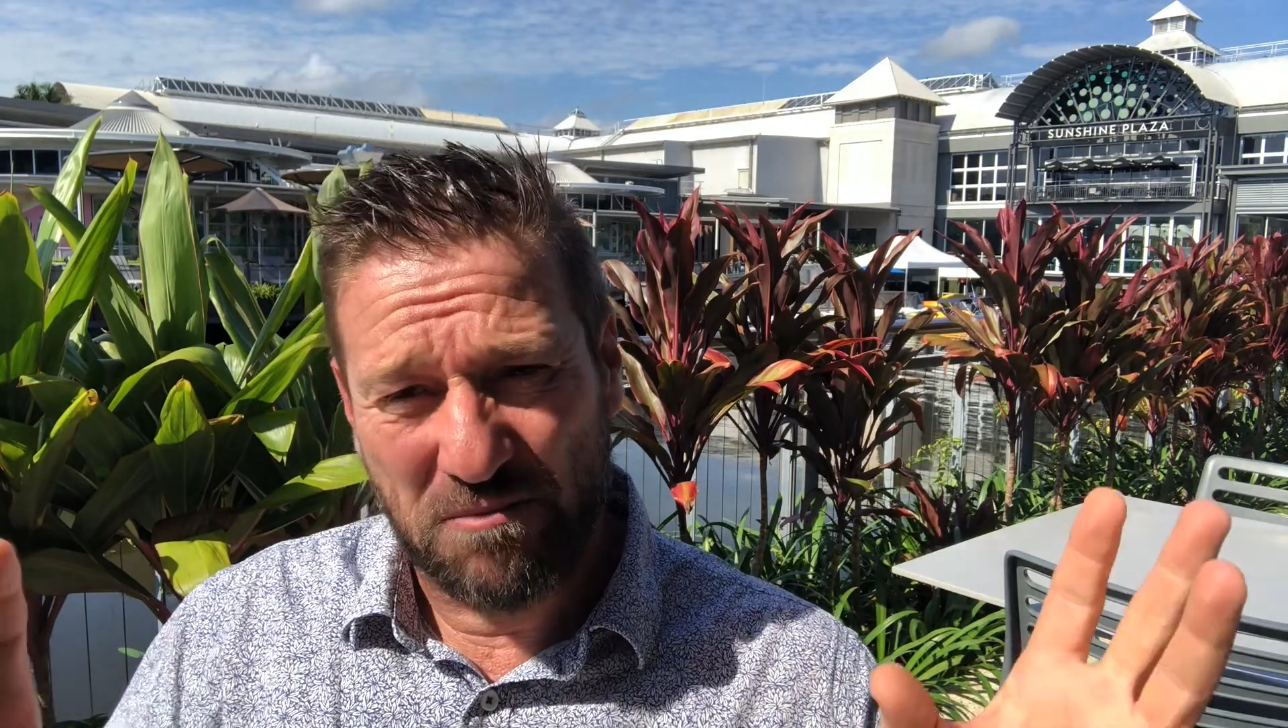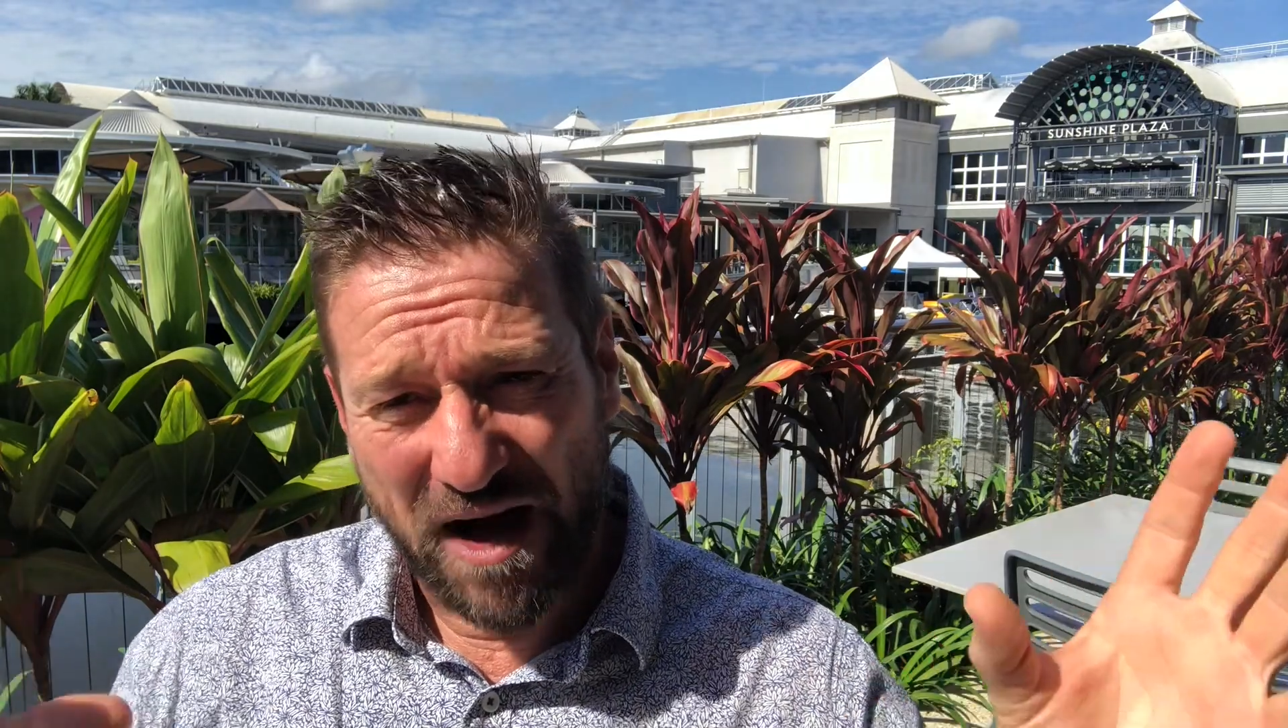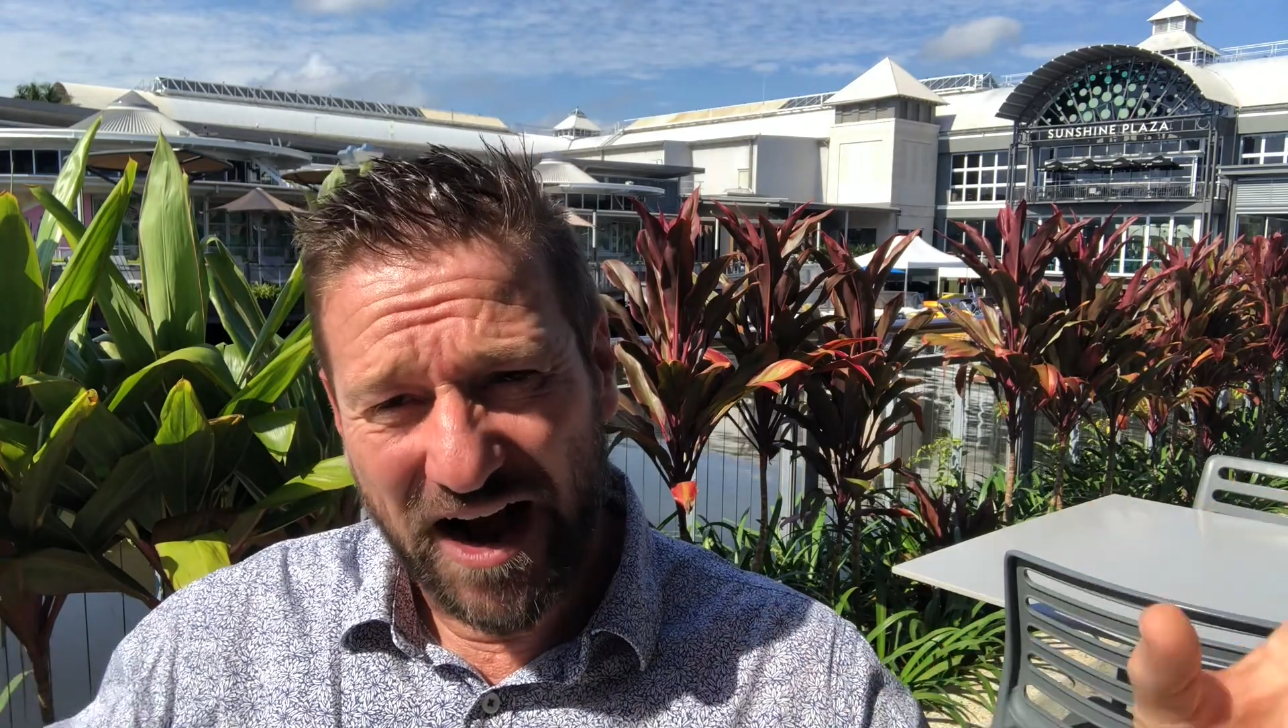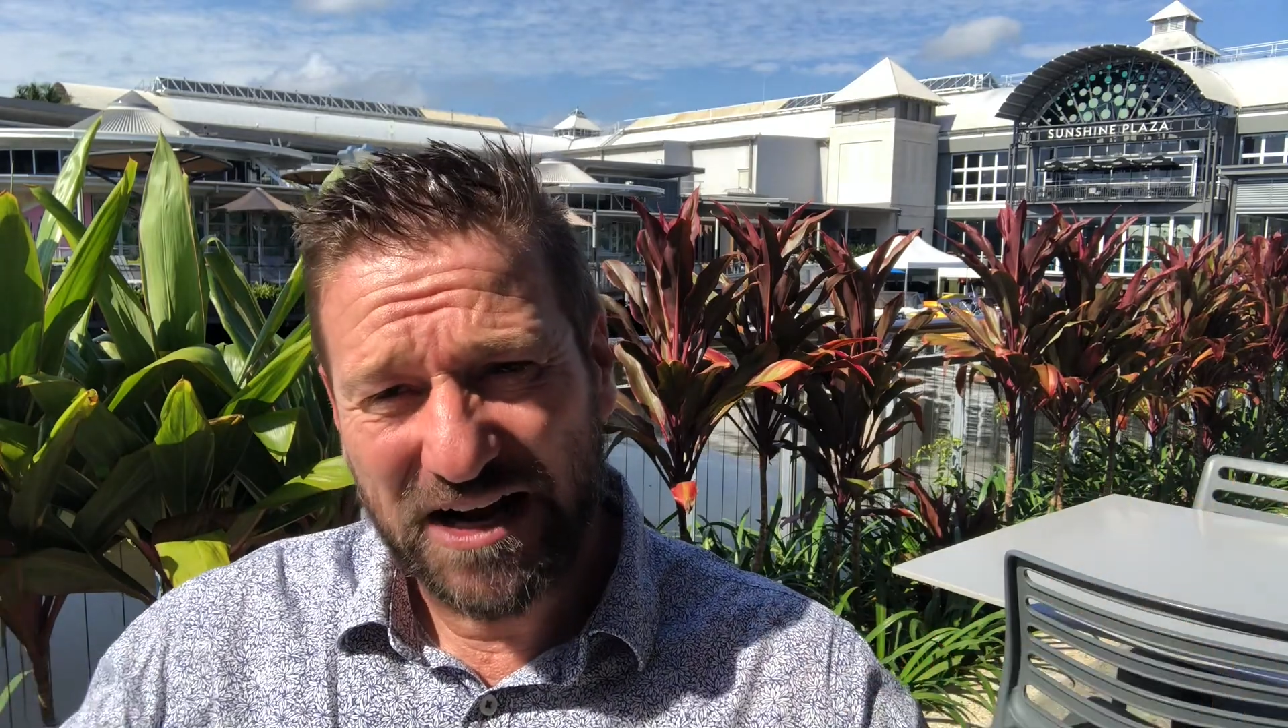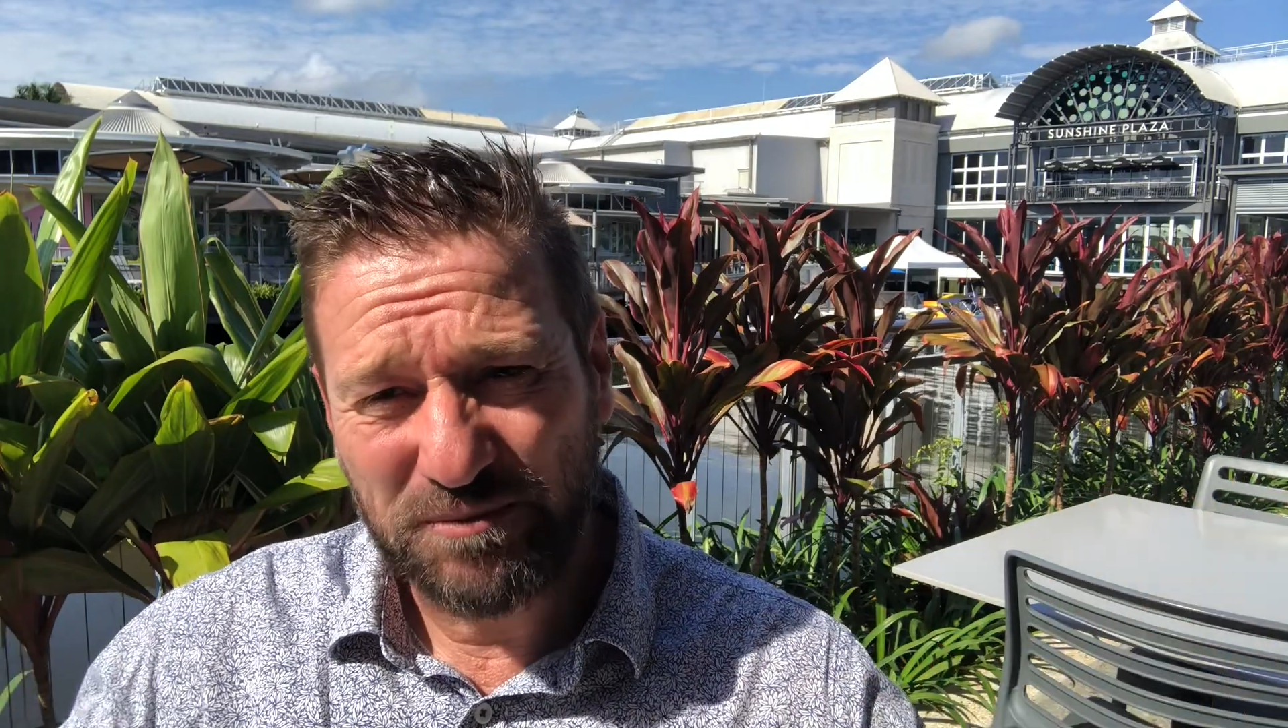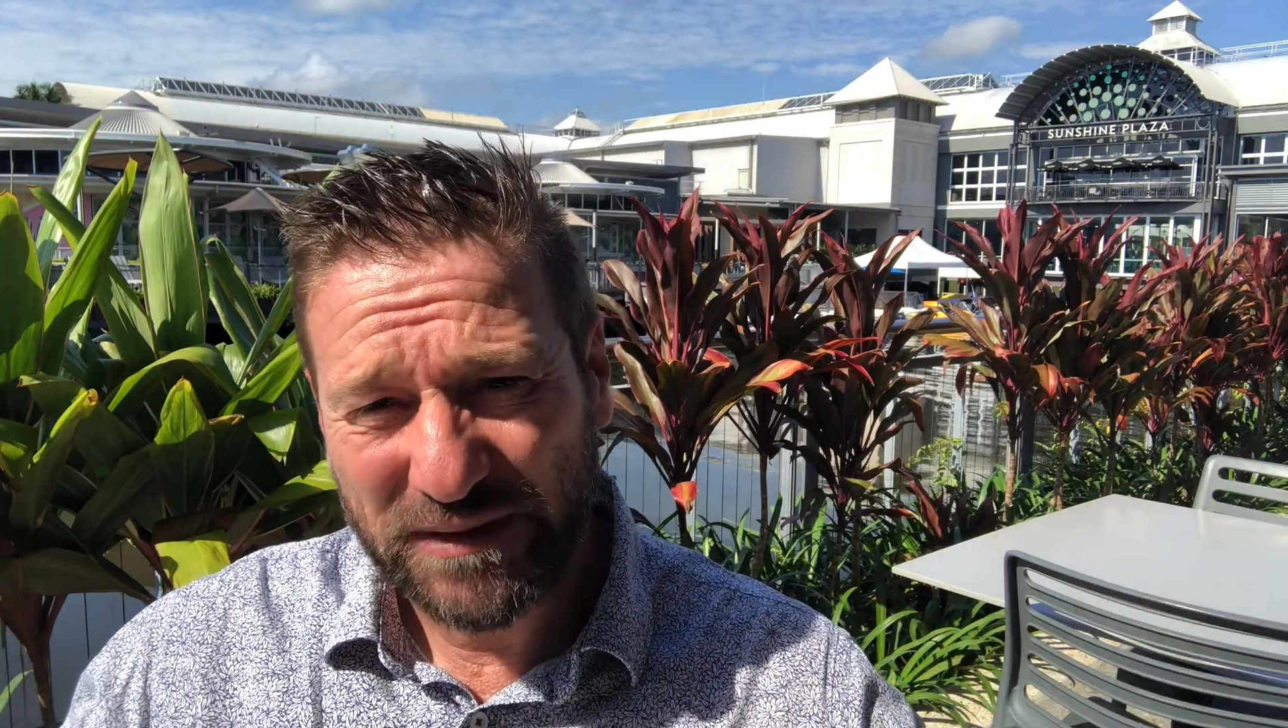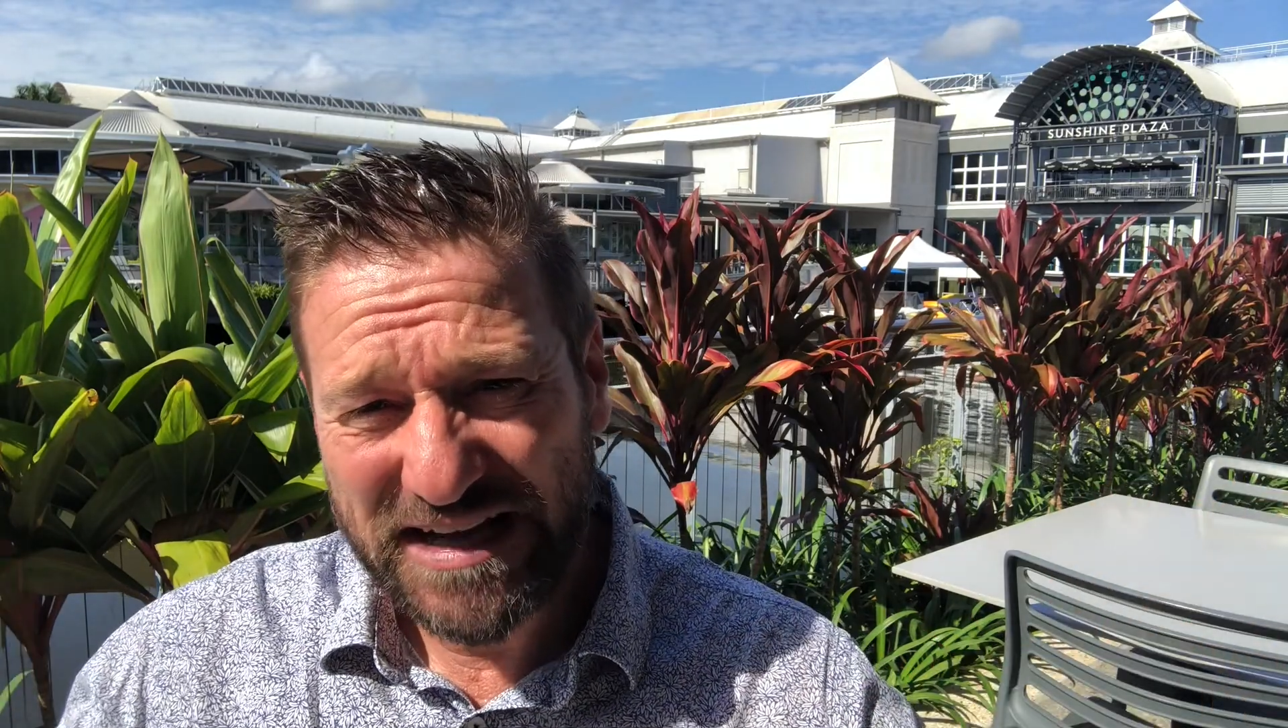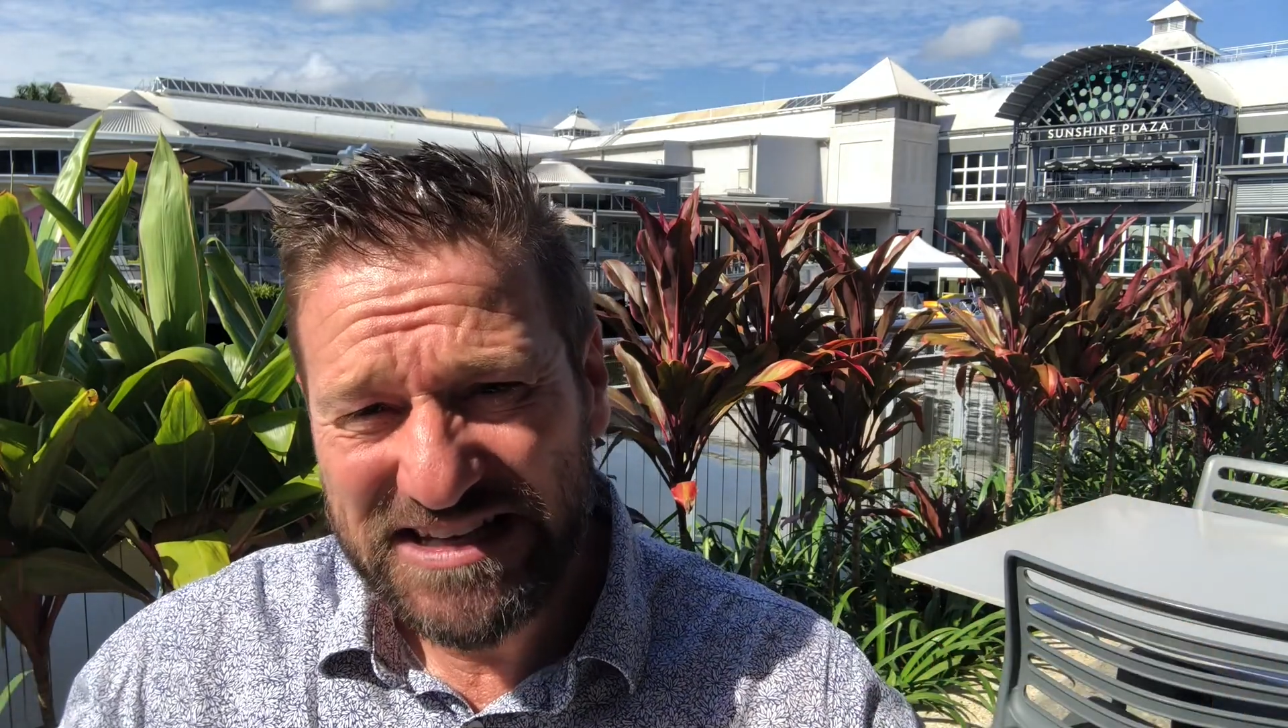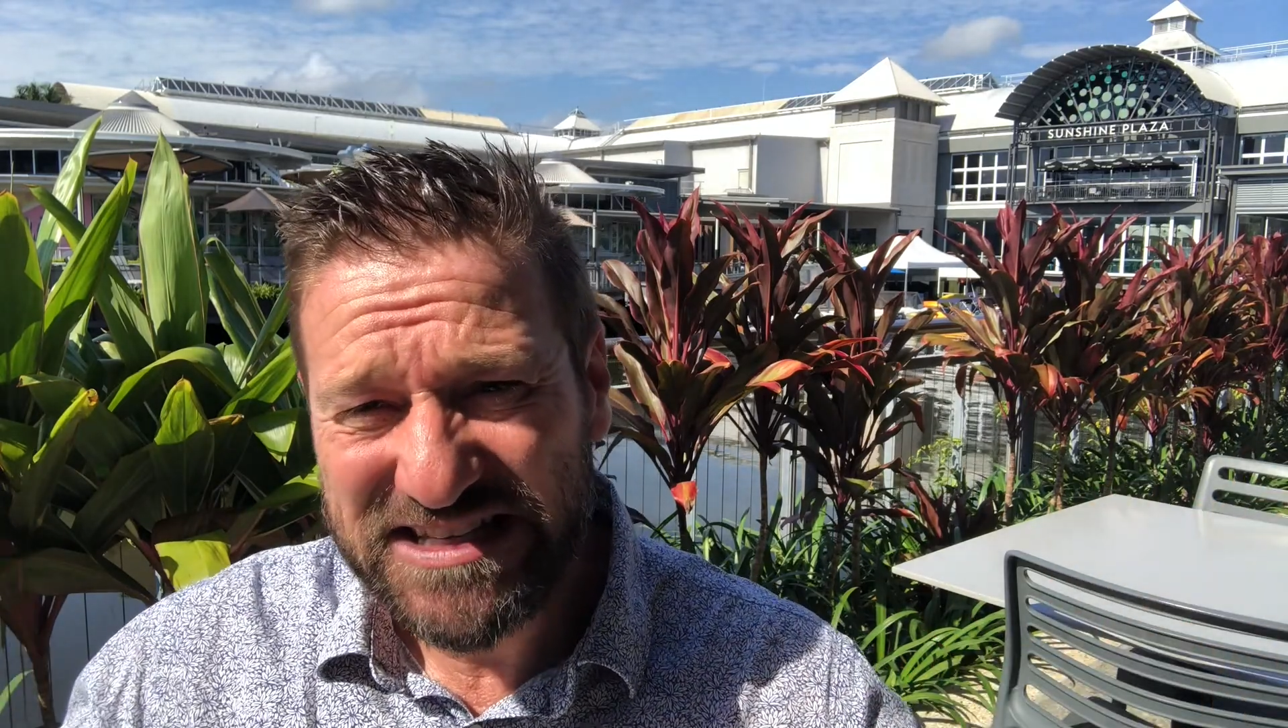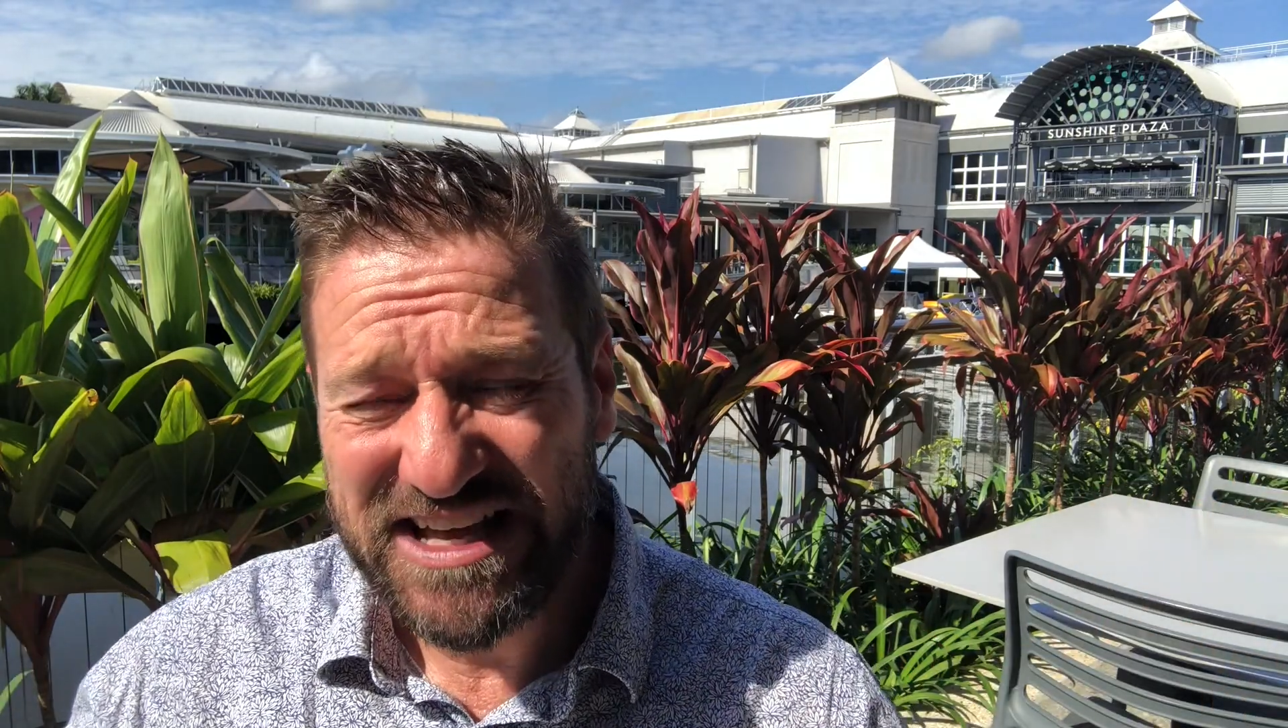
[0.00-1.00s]

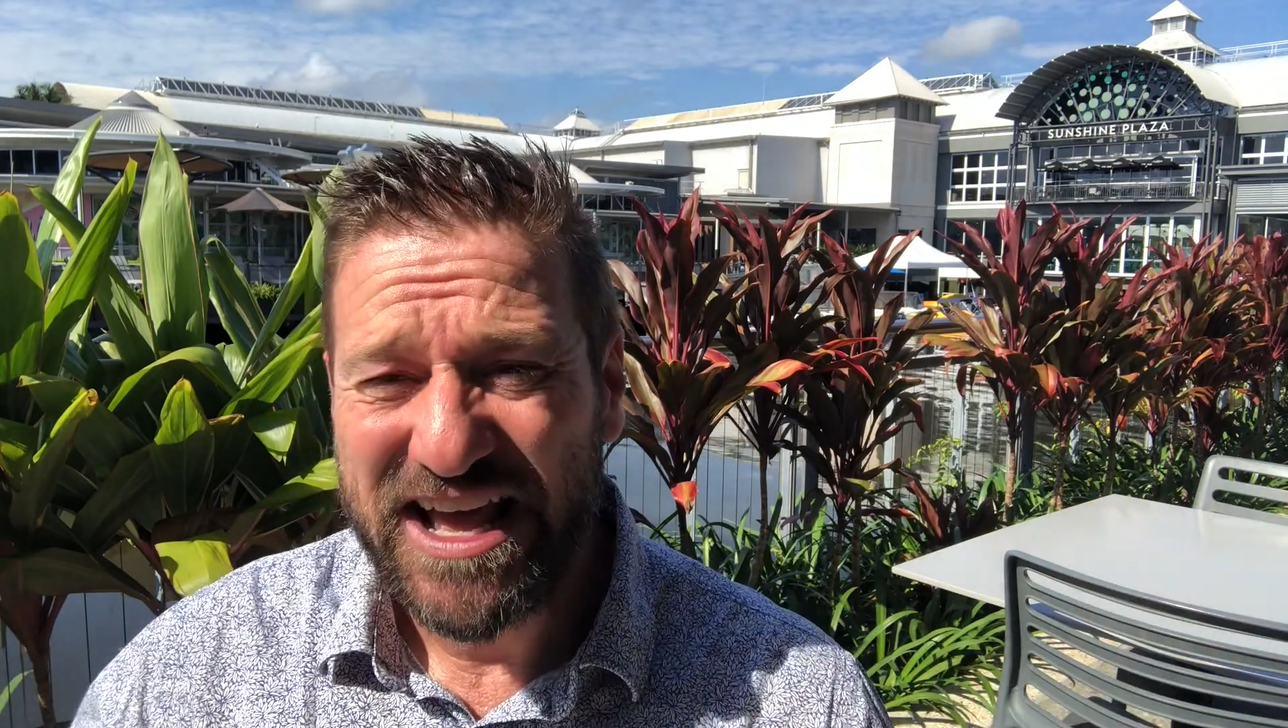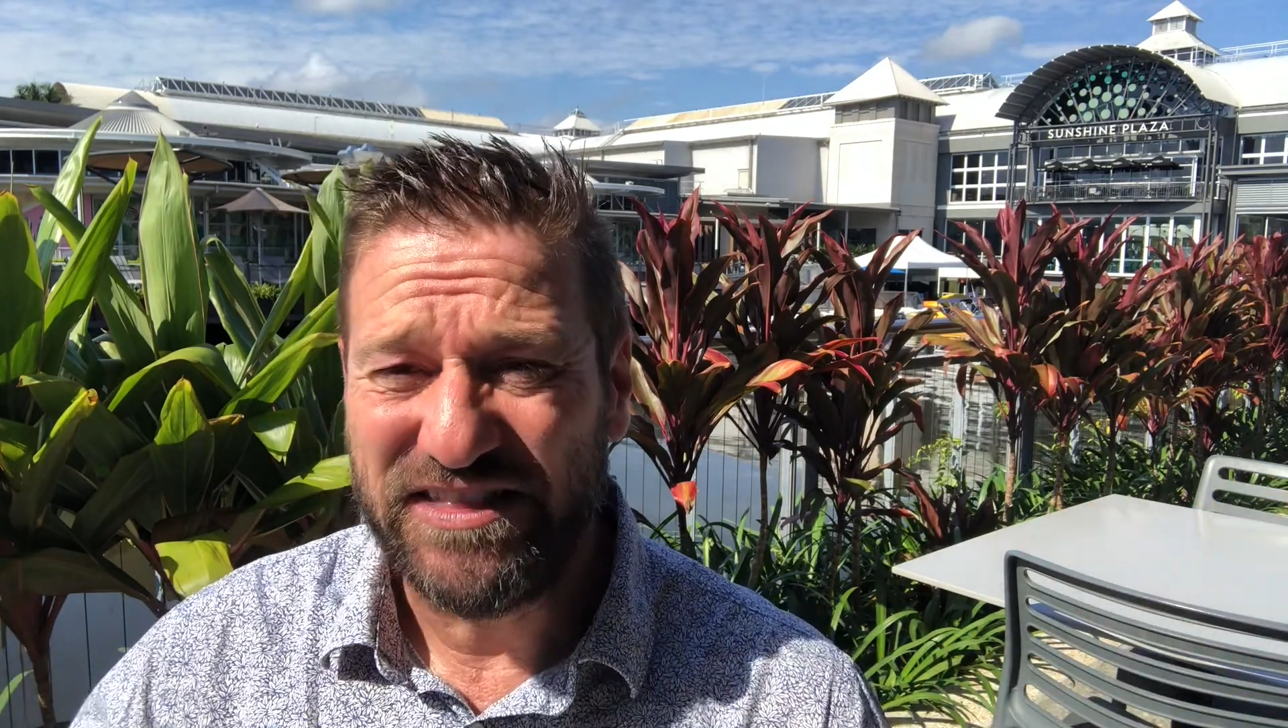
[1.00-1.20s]
marketplace